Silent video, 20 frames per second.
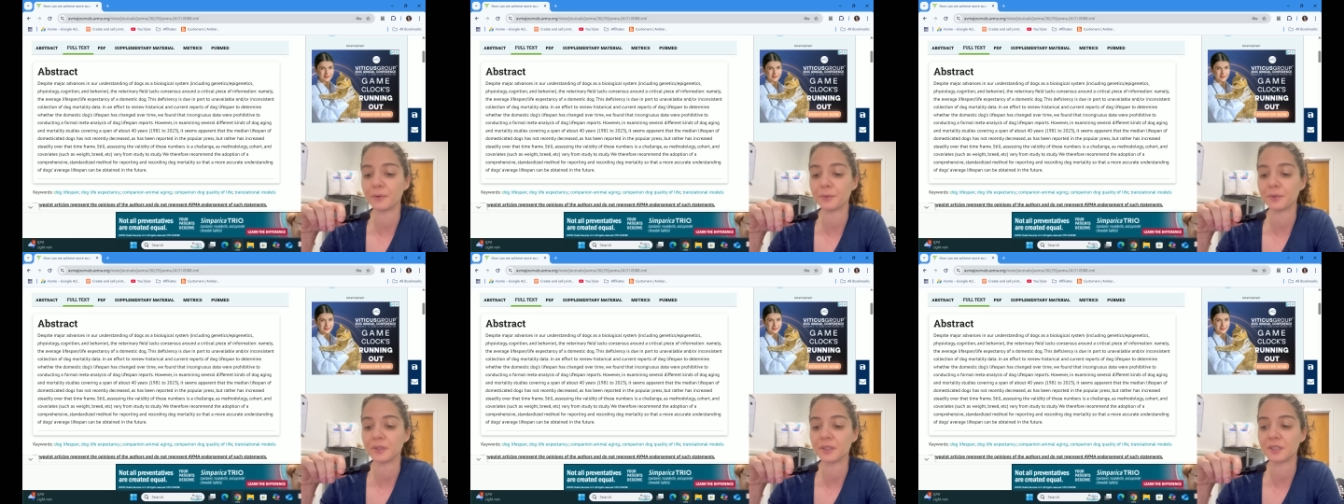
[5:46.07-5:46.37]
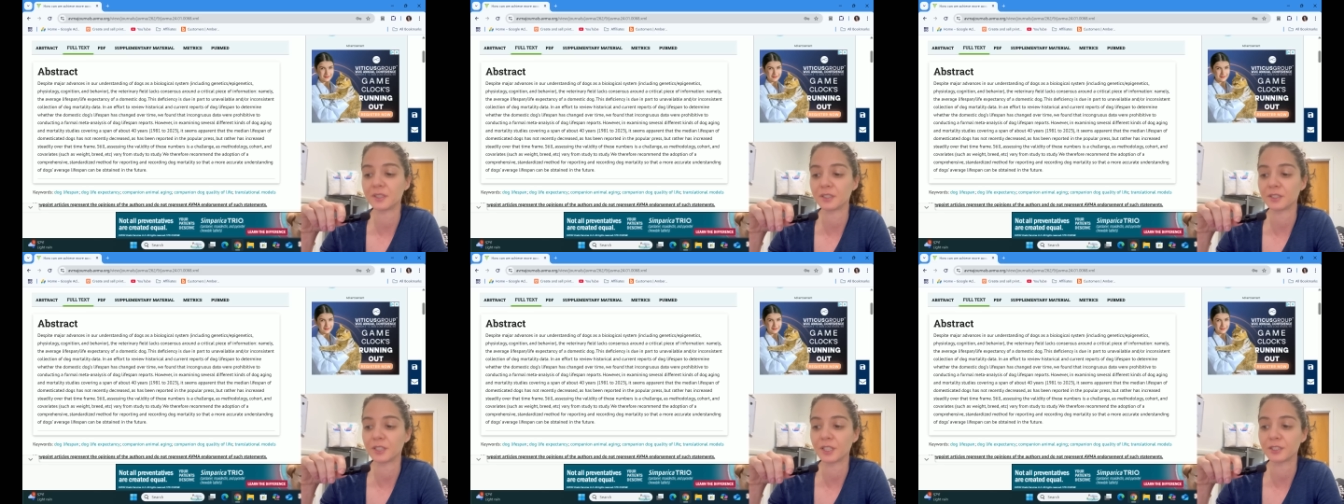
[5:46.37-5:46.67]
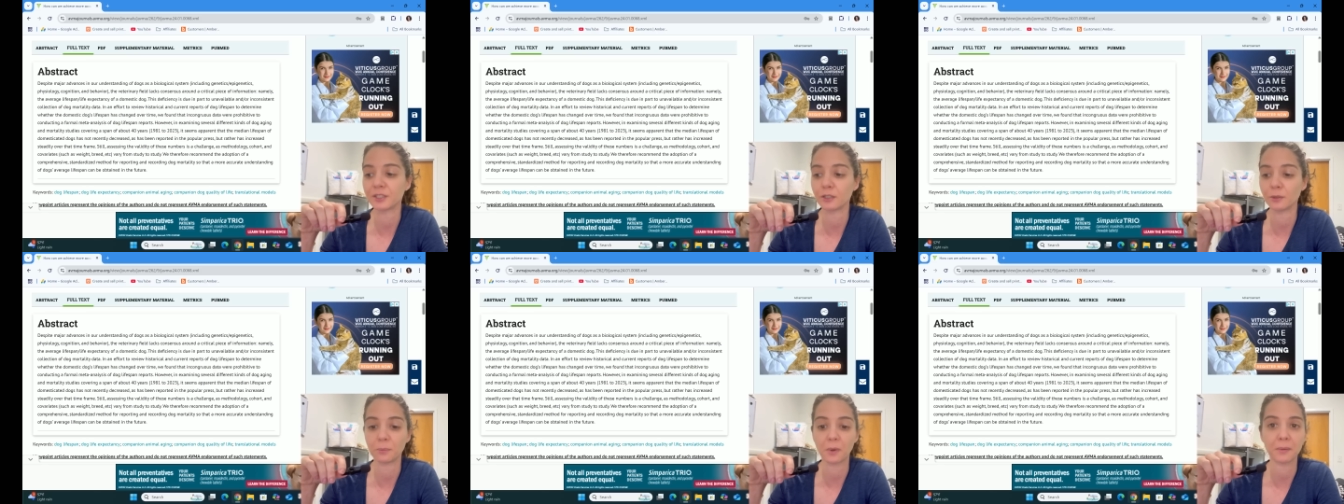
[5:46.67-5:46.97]
I really
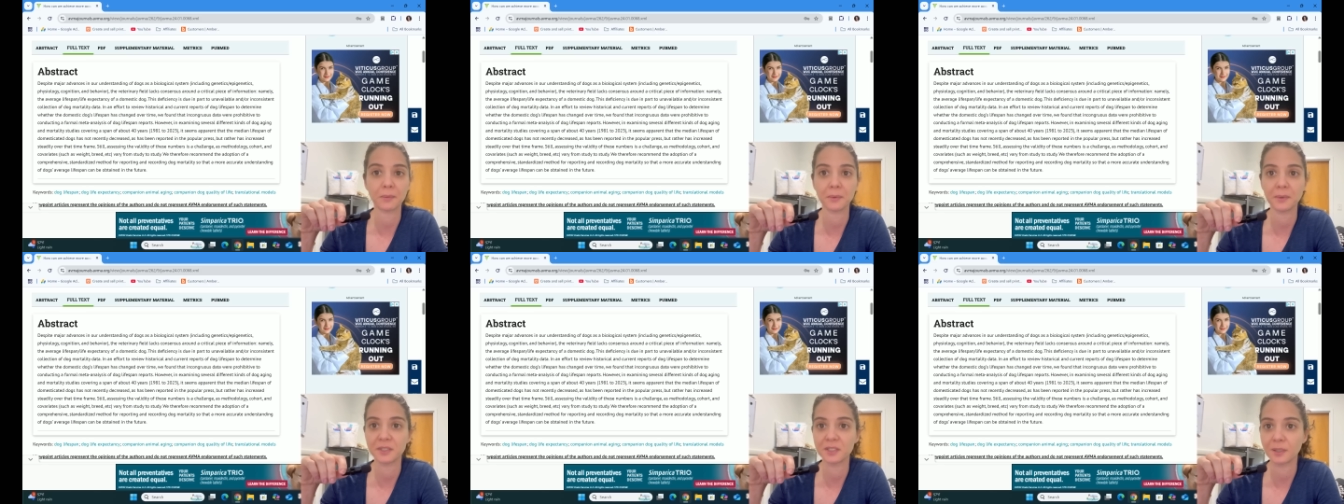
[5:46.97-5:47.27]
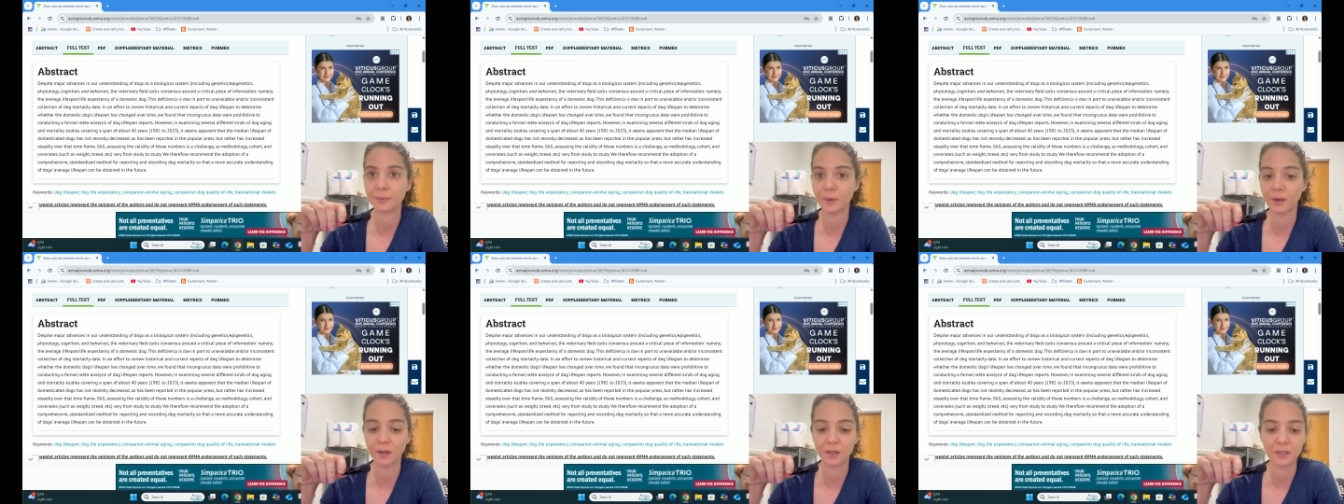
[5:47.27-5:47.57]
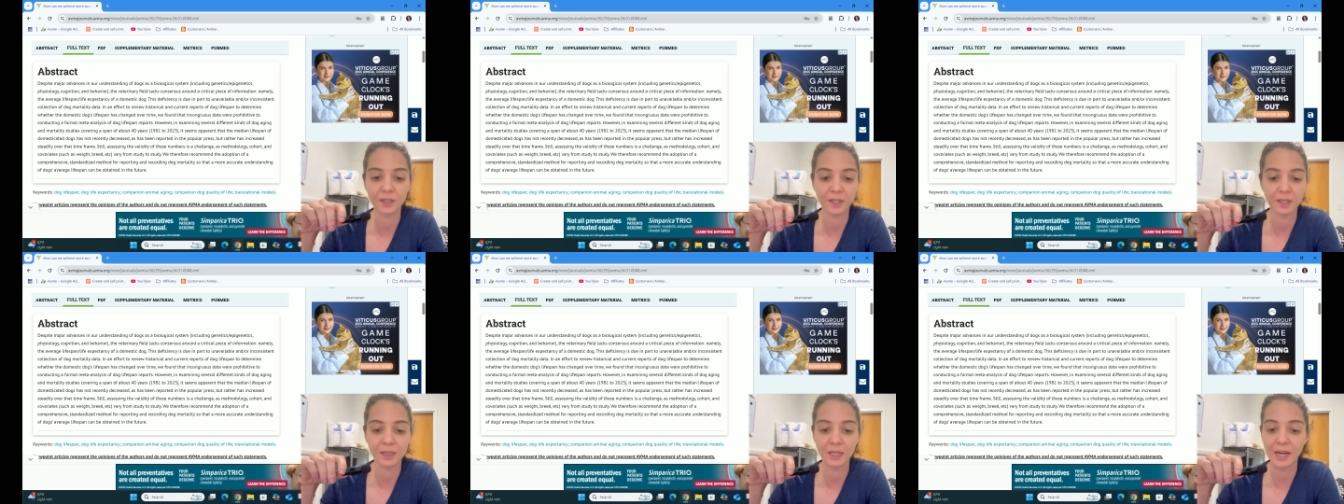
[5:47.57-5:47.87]
suggest there are probably some
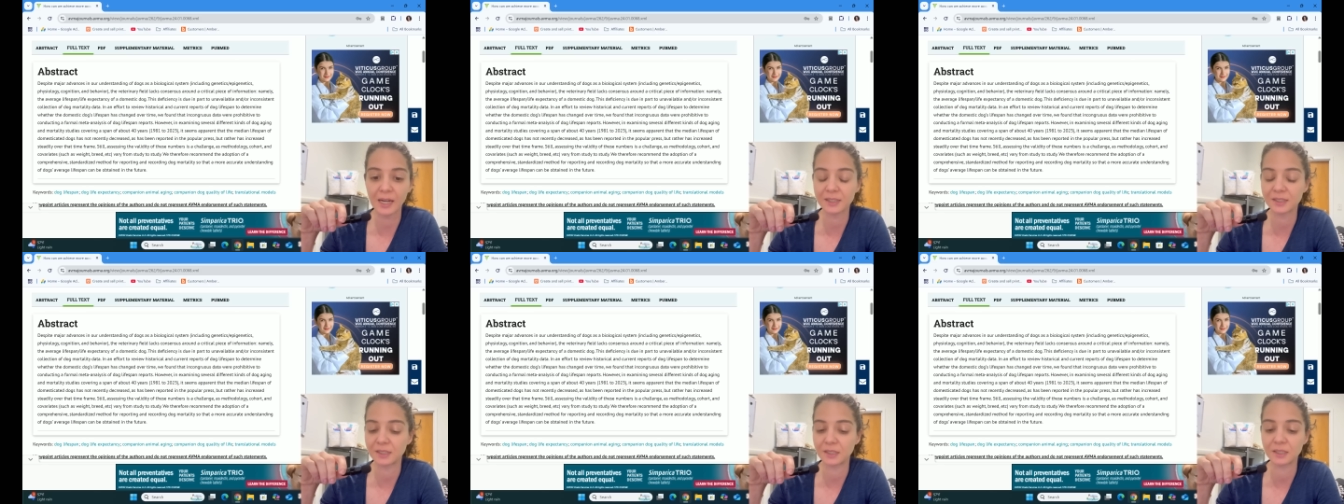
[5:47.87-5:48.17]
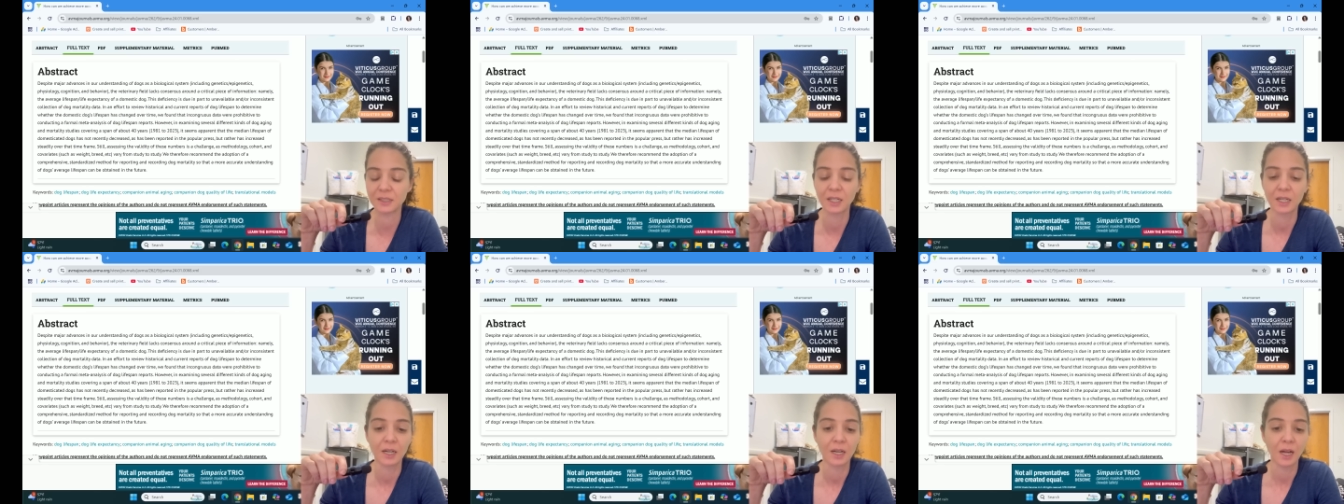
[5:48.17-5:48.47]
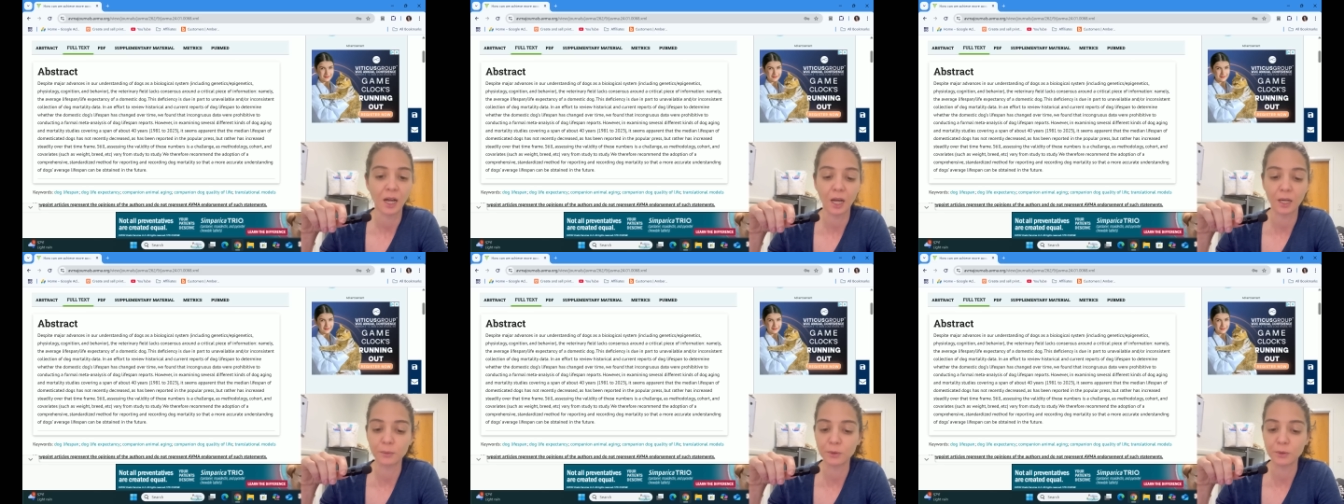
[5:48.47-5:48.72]
online classes.